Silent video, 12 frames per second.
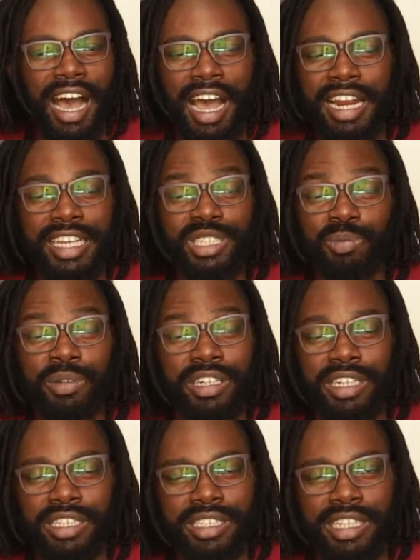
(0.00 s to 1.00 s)
an
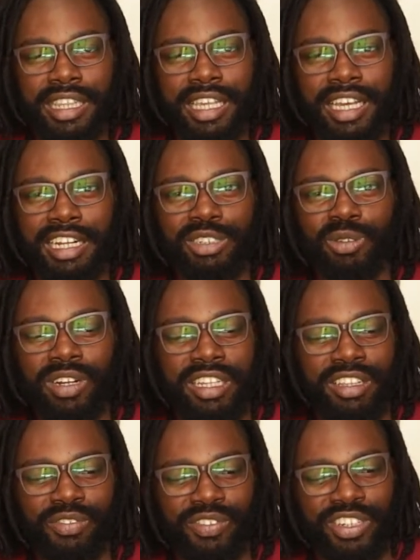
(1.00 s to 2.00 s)
experience. I think I'll do
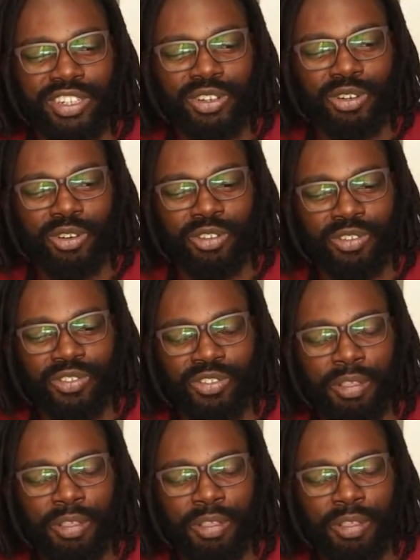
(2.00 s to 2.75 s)
another video of